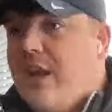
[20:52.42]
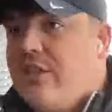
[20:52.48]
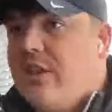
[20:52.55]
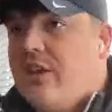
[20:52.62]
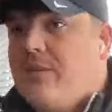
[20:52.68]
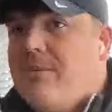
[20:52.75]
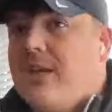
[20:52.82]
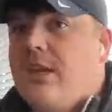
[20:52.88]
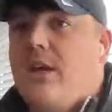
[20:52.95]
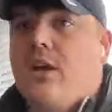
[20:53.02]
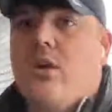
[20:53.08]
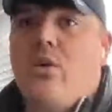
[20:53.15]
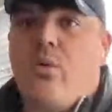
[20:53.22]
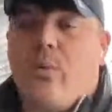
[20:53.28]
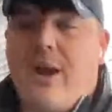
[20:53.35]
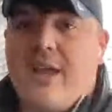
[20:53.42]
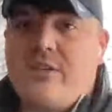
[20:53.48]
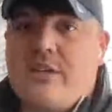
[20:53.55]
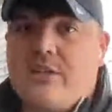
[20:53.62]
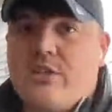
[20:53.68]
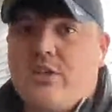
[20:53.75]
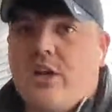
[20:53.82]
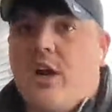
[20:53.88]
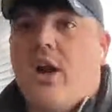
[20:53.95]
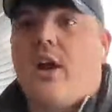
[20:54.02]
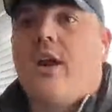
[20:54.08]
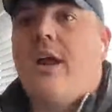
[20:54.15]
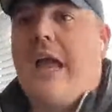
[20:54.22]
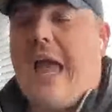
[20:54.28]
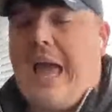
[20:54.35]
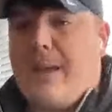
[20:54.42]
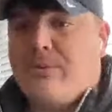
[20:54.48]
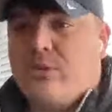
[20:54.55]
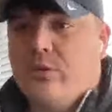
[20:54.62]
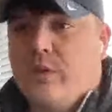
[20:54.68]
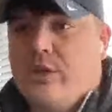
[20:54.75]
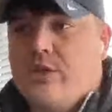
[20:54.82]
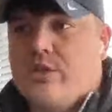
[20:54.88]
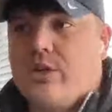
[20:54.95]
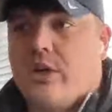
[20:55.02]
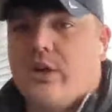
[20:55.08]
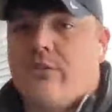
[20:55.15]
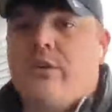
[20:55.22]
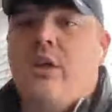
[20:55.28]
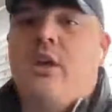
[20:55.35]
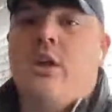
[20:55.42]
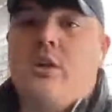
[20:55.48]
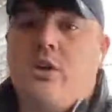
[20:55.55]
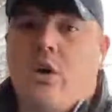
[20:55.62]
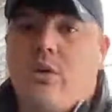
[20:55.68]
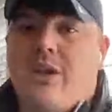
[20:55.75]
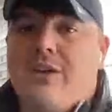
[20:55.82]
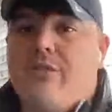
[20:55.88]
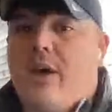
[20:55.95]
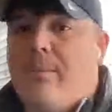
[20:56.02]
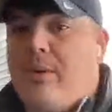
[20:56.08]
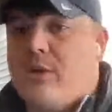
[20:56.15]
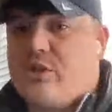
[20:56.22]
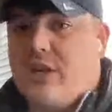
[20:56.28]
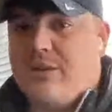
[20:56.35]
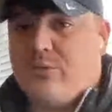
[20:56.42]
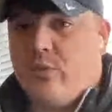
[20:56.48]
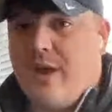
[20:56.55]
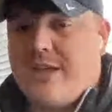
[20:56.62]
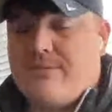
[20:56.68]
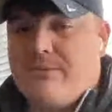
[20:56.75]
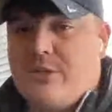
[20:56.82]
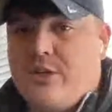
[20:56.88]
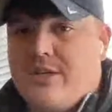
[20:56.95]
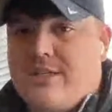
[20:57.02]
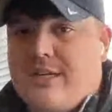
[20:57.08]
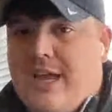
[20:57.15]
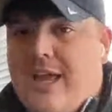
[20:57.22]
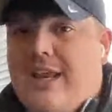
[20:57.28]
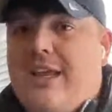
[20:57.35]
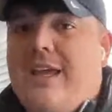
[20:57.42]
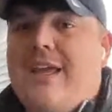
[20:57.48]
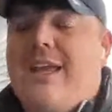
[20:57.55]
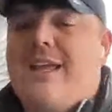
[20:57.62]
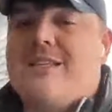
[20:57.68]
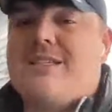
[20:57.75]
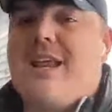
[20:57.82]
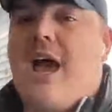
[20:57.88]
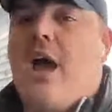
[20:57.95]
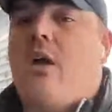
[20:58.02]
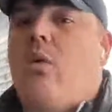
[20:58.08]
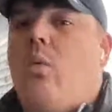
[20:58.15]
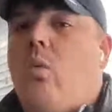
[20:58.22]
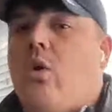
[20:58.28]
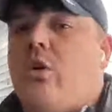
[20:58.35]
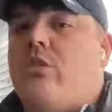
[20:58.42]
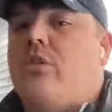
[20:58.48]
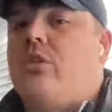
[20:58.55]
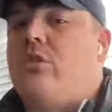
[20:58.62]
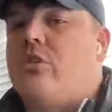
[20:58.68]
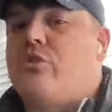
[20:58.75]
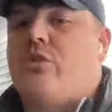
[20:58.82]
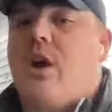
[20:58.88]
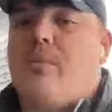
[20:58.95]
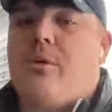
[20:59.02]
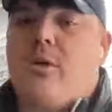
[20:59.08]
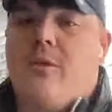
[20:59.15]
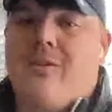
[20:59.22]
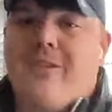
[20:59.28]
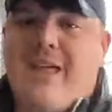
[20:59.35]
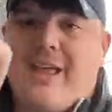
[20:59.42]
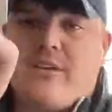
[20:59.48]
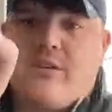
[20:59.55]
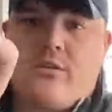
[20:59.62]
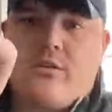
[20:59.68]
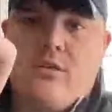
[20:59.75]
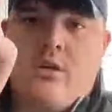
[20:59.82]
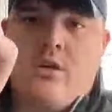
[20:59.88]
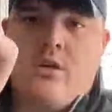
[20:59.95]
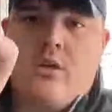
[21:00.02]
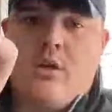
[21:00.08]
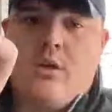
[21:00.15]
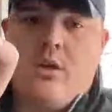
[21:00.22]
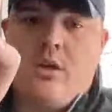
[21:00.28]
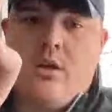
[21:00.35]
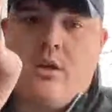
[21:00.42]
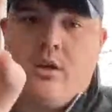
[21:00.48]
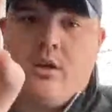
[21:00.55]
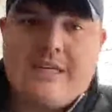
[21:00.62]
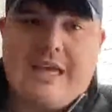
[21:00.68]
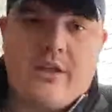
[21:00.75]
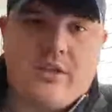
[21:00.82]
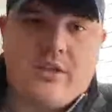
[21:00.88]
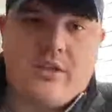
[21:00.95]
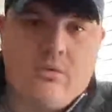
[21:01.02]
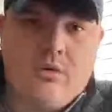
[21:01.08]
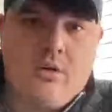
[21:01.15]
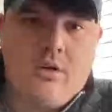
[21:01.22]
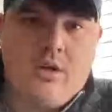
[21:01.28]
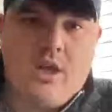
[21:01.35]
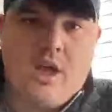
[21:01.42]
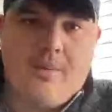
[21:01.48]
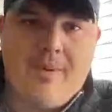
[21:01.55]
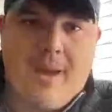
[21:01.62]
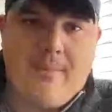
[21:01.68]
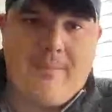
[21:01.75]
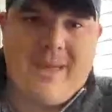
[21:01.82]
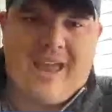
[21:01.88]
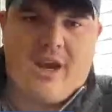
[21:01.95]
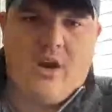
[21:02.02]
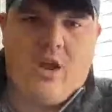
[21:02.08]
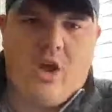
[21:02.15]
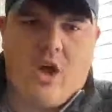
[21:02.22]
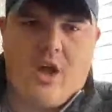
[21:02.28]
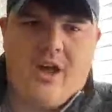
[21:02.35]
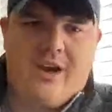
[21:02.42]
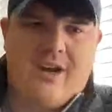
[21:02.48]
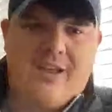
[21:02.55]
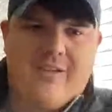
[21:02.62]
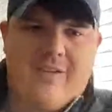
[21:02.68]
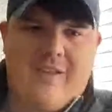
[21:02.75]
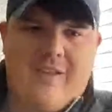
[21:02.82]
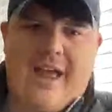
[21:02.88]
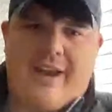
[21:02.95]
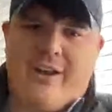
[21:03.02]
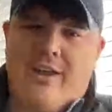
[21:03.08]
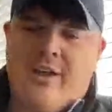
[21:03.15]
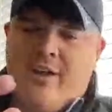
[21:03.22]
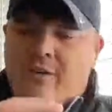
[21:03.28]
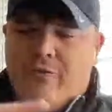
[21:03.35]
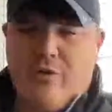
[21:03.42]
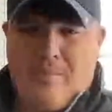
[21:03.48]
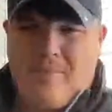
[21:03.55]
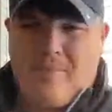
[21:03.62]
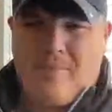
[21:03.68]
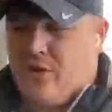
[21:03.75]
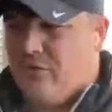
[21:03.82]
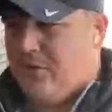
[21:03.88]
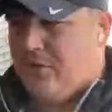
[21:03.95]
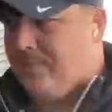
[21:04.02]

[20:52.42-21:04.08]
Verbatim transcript: Jonathan Kuminga, rising star, absolutely deserved. Don't give up on James Wiseman just yet. It's not worth the trouble. Let's tell you about Bet Online. Football's